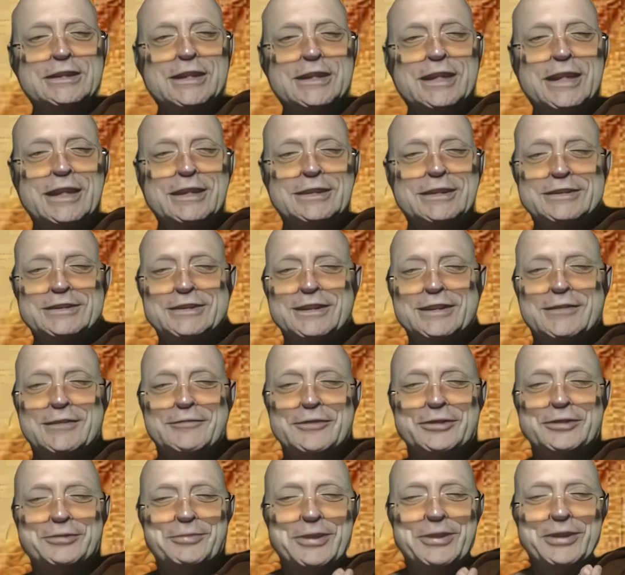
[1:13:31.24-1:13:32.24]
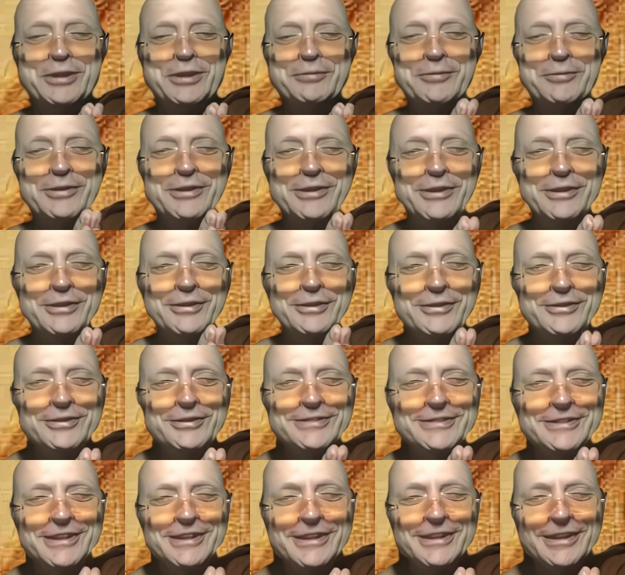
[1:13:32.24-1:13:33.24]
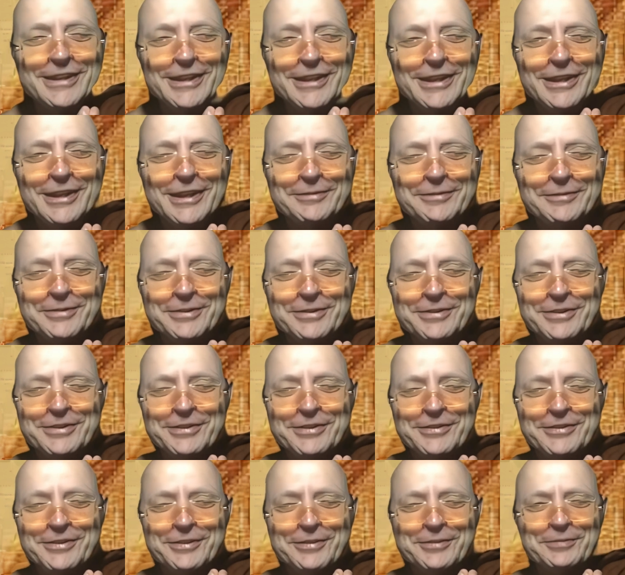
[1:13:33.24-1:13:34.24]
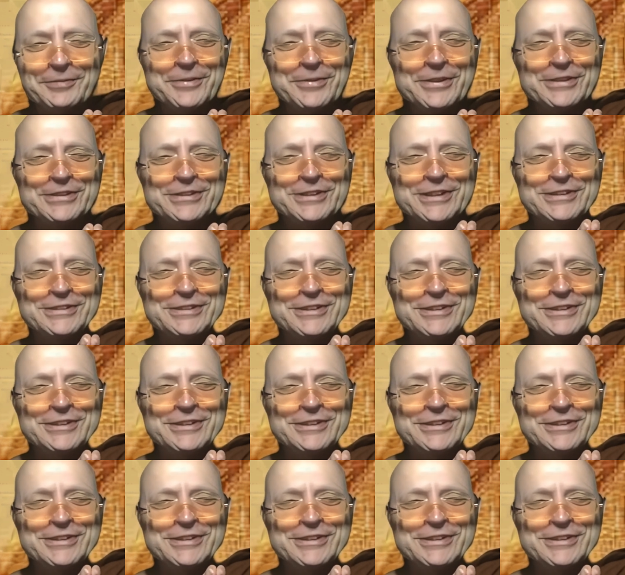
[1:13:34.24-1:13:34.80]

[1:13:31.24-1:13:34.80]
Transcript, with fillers: Yes, lovely speaking with you. Take care, both of you. you Be in touch